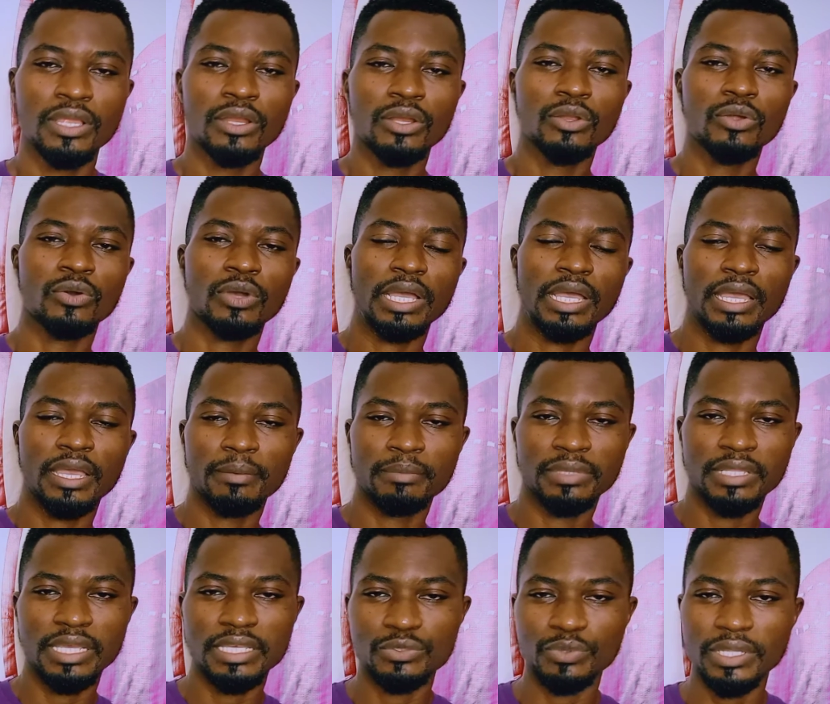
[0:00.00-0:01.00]
Look,
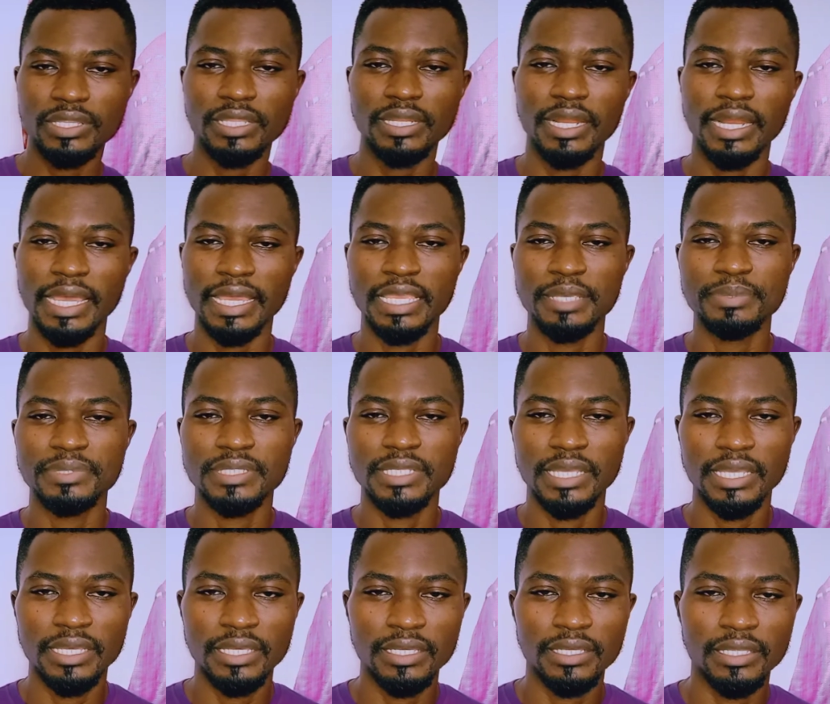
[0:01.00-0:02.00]
there's one thing that I keep
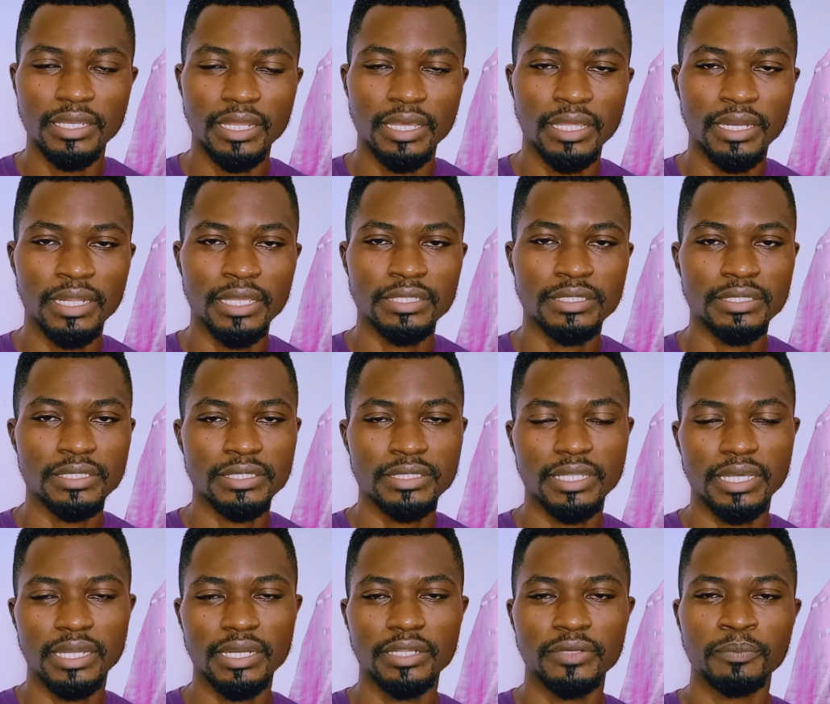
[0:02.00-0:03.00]
saying, and it is
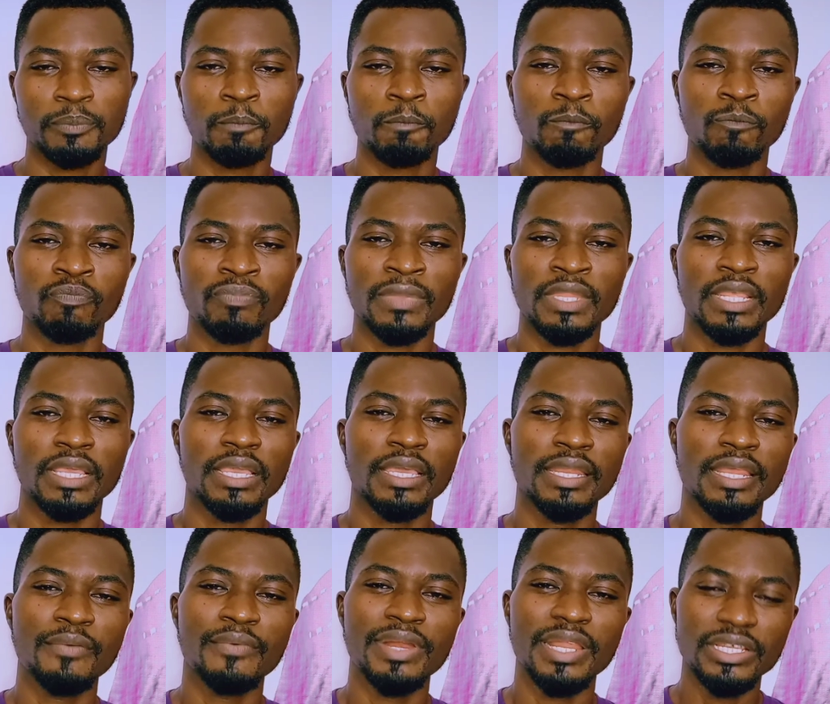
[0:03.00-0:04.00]
that
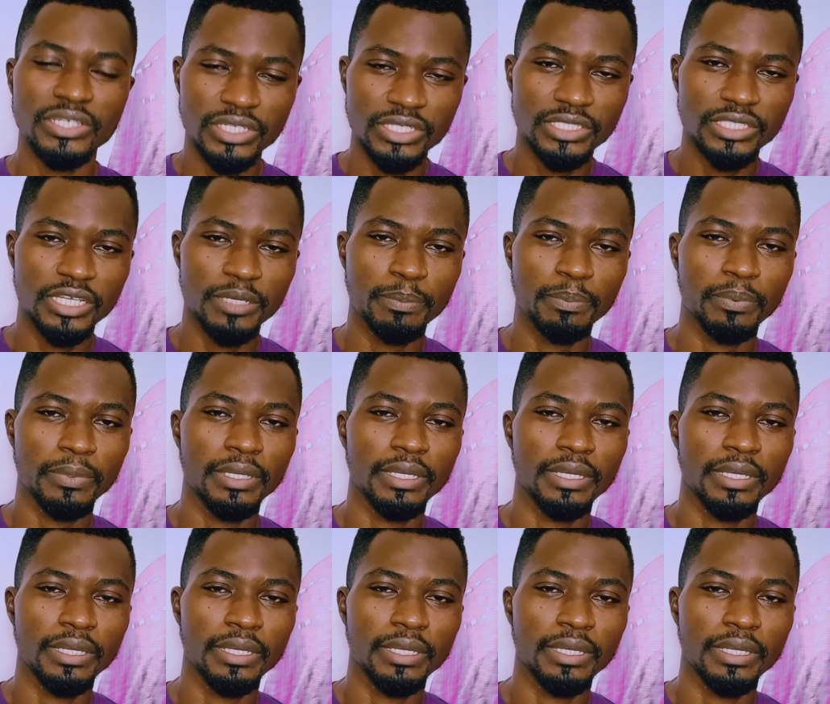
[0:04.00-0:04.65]
in a relationship,